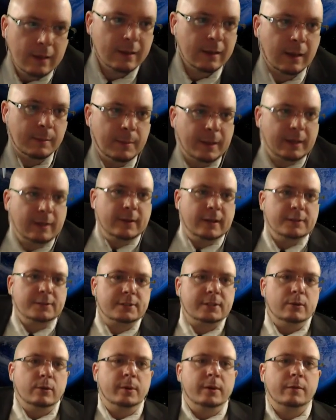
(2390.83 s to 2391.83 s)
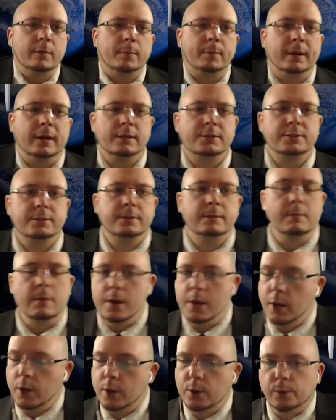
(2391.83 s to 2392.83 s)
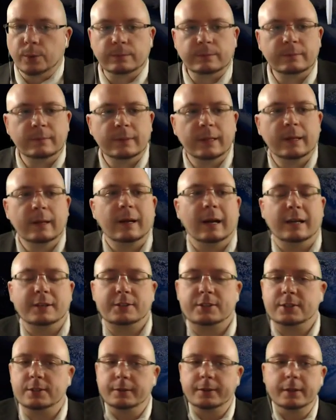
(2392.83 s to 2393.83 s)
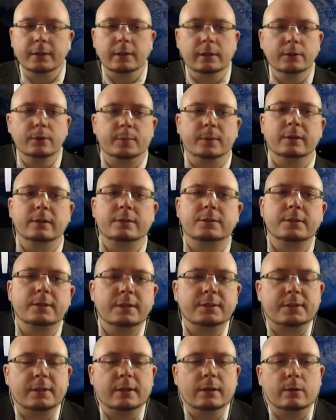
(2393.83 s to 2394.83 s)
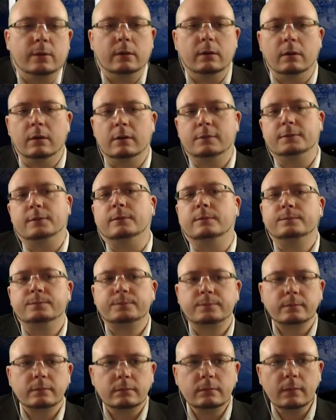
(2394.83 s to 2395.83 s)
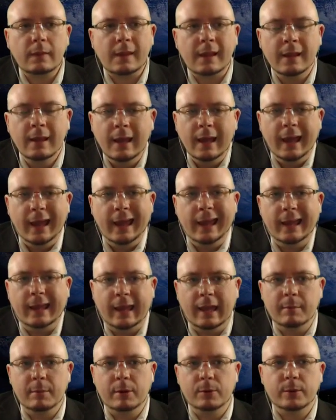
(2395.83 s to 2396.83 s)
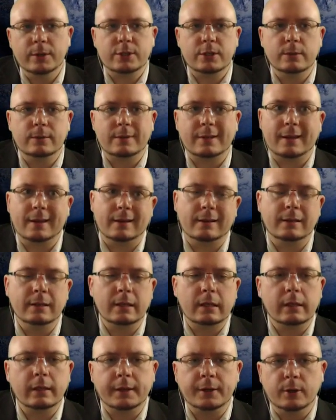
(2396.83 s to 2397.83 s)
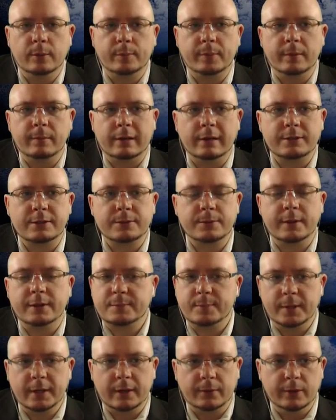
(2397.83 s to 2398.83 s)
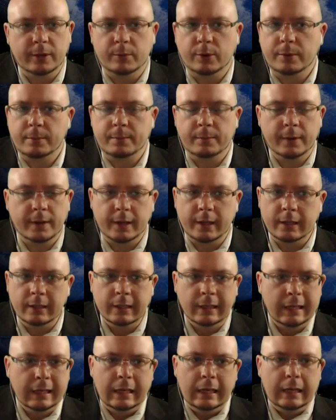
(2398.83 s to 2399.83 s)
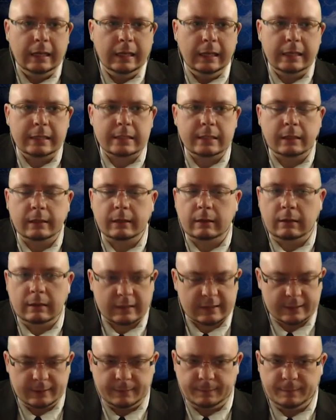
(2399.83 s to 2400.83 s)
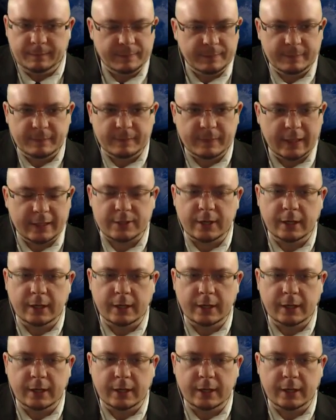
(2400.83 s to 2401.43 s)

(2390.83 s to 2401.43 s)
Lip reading: Am I giving STO a bit of a pass? No. I still think loot boxes in STO are awful. A game in which you technically can open boxes without spending real more money is not awesome. It's